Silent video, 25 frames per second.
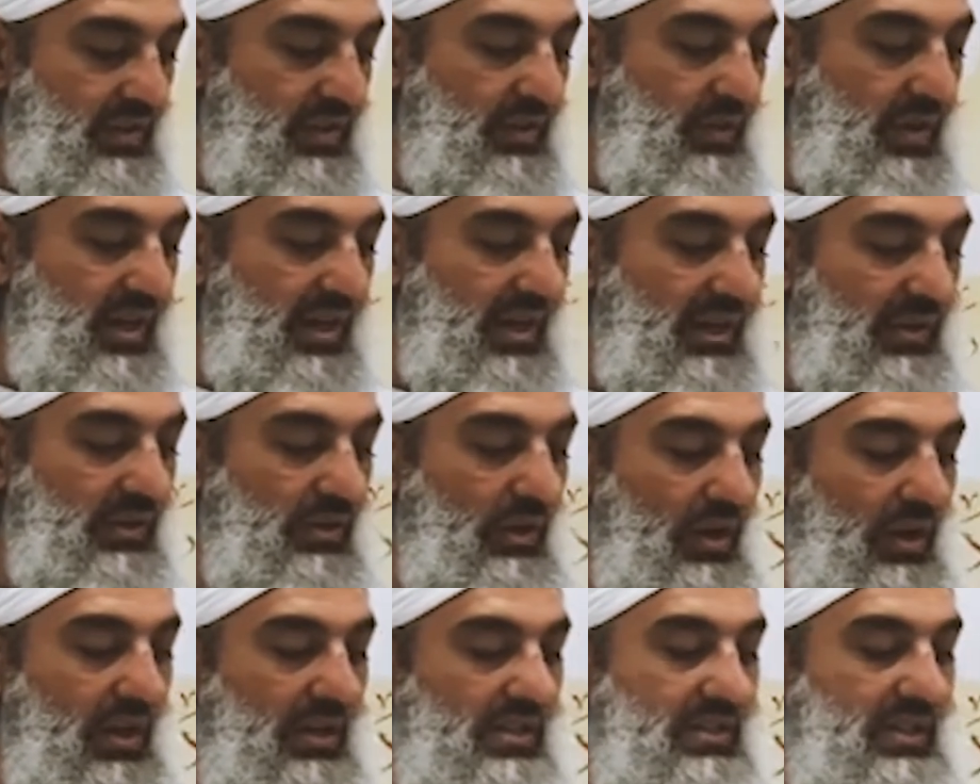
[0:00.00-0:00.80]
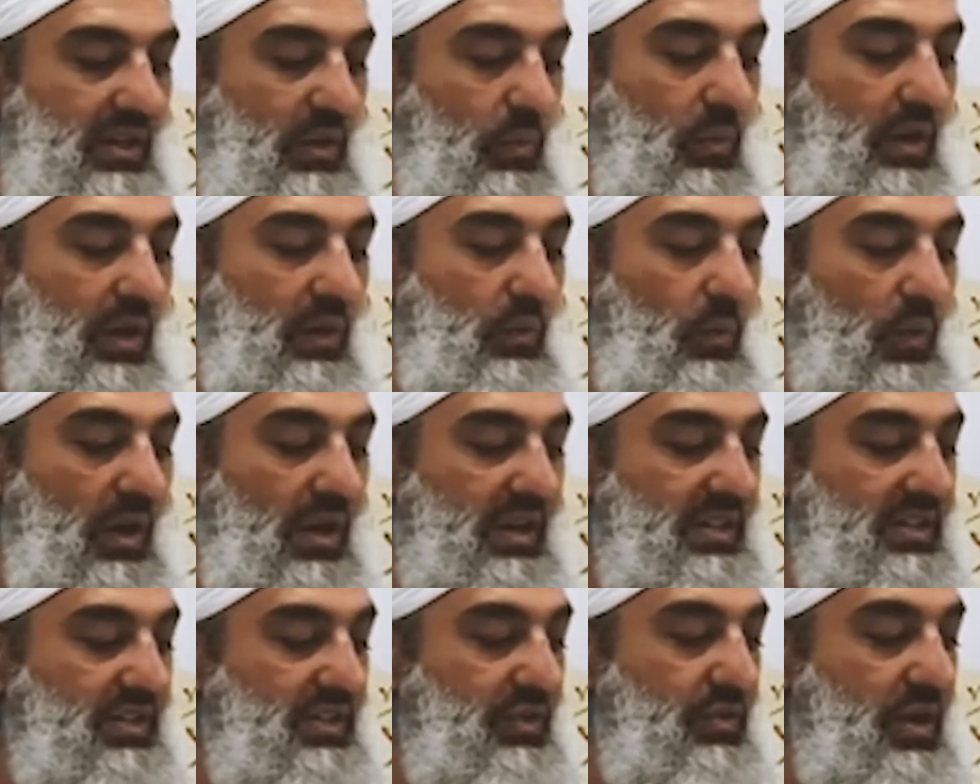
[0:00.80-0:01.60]
to recognize that when
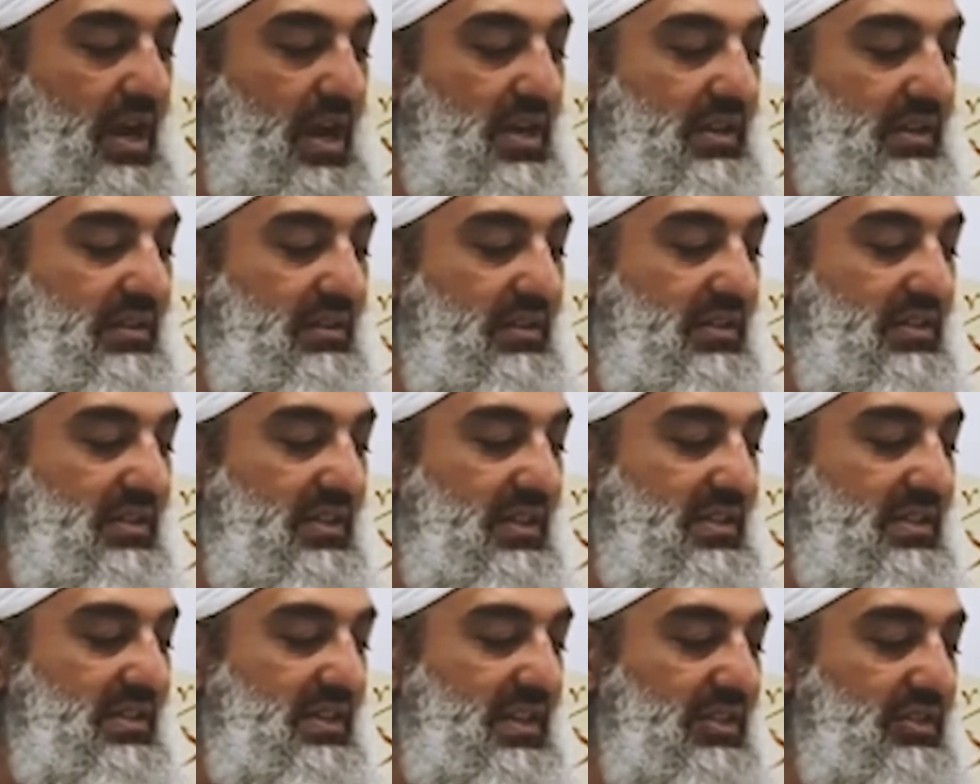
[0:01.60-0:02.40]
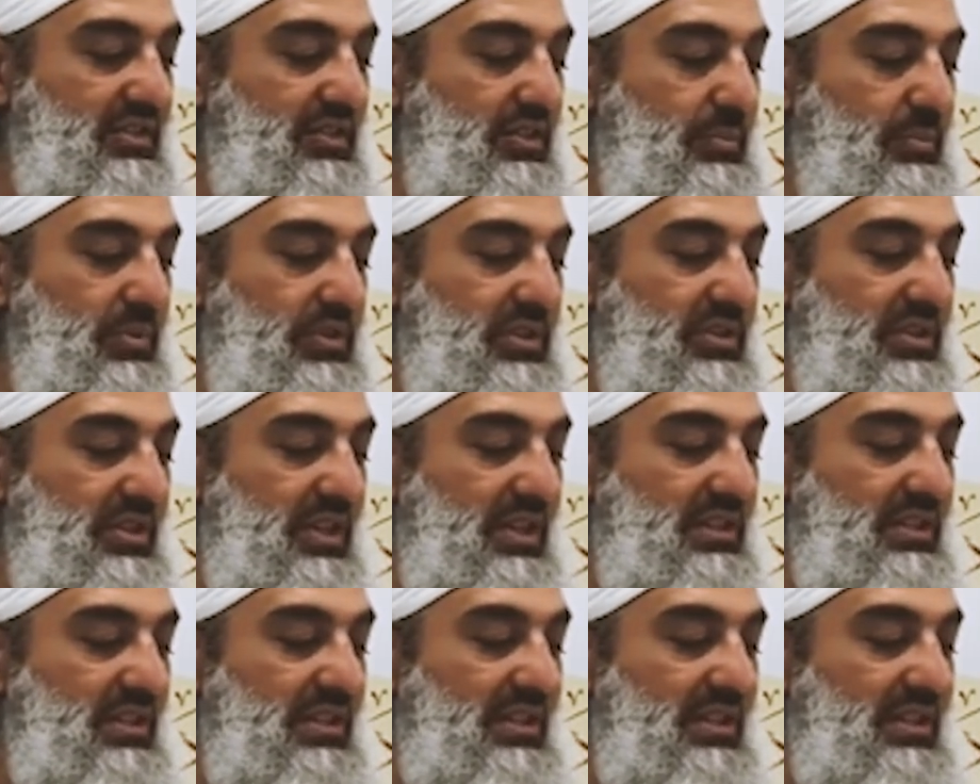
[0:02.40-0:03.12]
one is granted the success to proceed